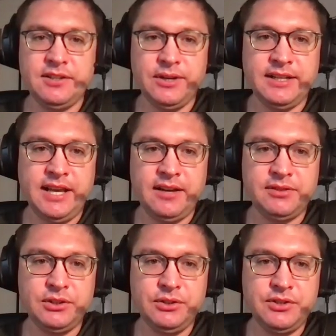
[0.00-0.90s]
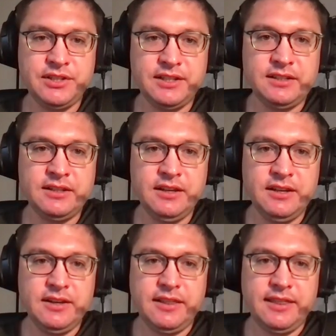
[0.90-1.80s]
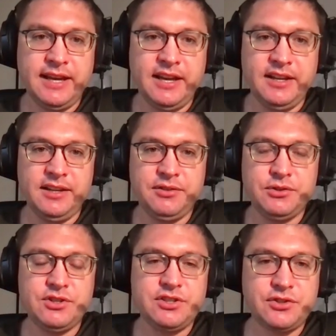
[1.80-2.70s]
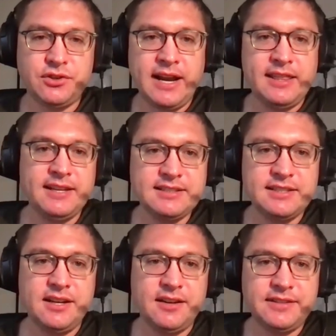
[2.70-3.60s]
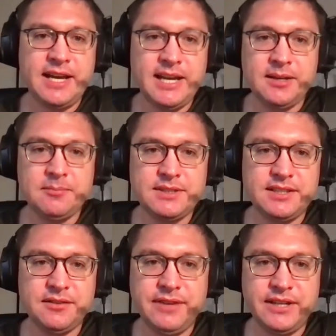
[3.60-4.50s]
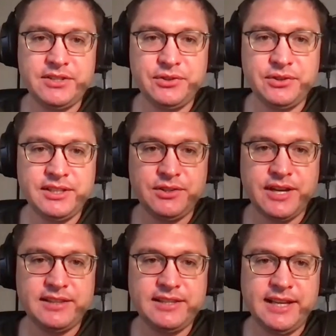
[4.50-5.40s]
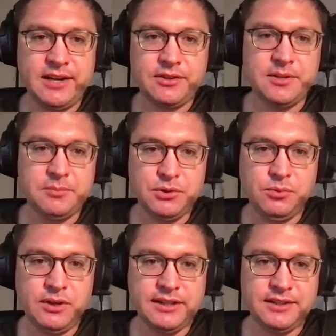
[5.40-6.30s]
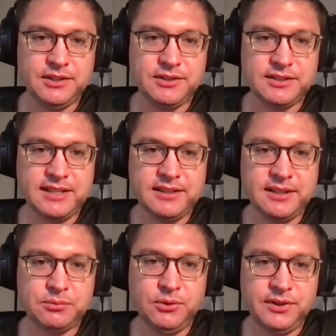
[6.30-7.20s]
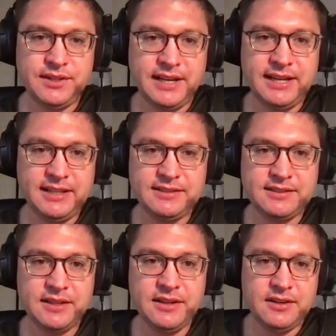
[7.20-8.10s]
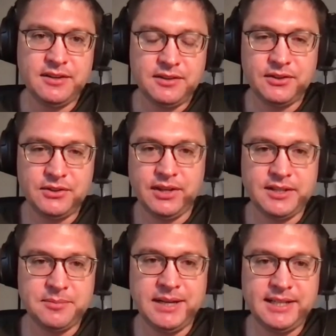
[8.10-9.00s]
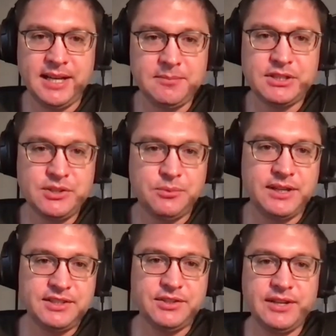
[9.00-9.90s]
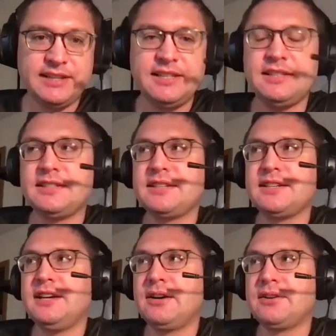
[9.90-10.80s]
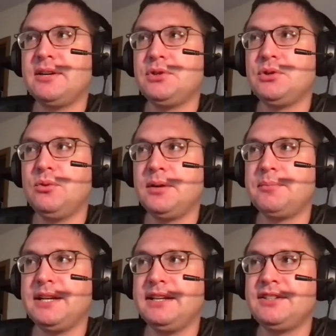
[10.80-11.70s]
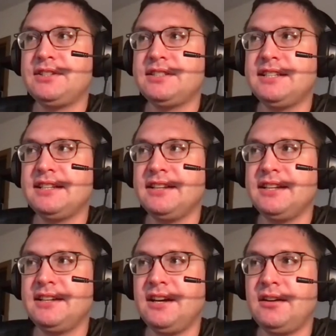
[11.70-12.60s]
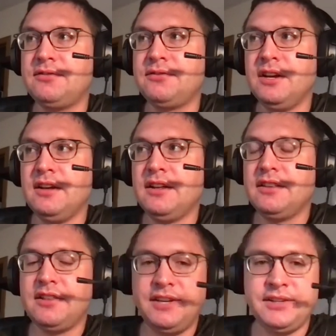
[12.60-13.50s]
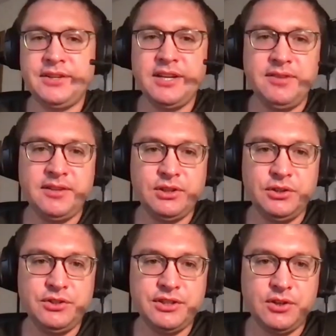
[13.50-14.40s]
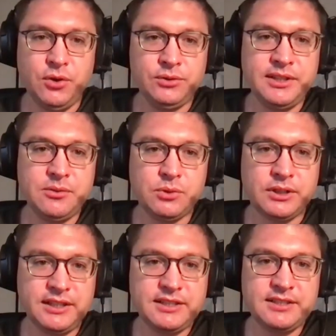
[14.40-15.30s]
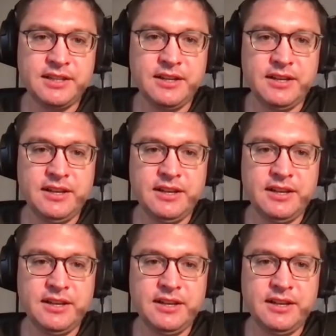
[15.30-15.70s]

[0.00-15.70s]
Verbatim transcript: know, in evolution, that if you just try things enough times, eventually you'll get the outcome you want. You know, it's kind of like roll the dice as many times as you want till you get the in- outcome you want. But interestingly enough, the theory of evolution only works